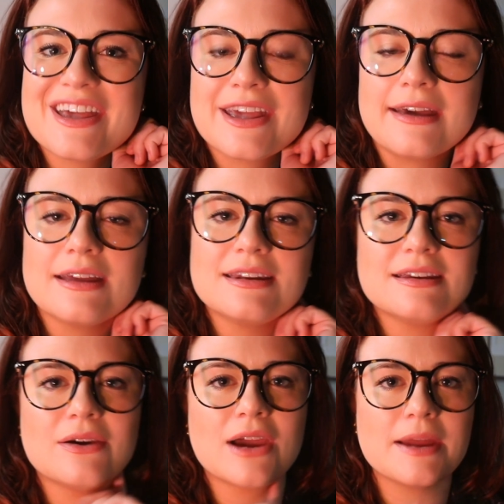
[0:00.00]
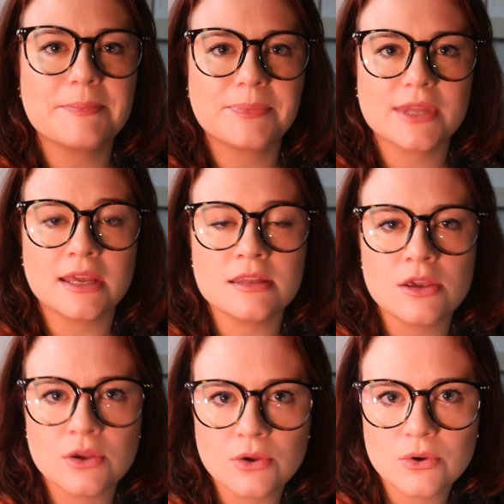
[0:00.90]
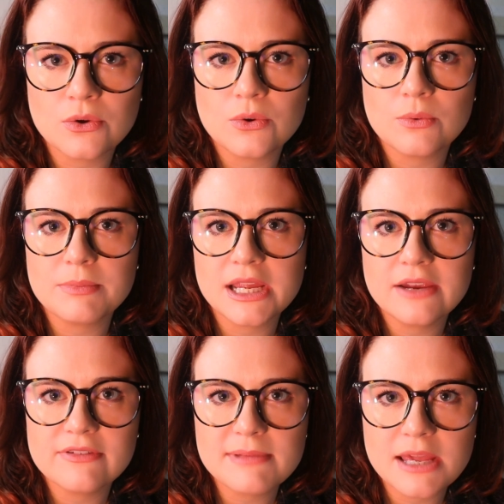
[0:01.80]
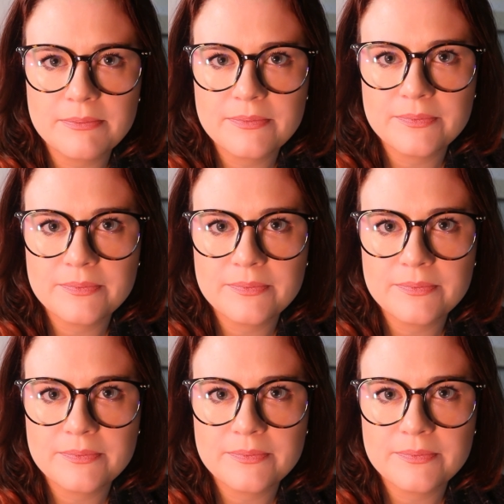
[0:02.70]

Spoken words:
Good. Okay. Can you blink for me?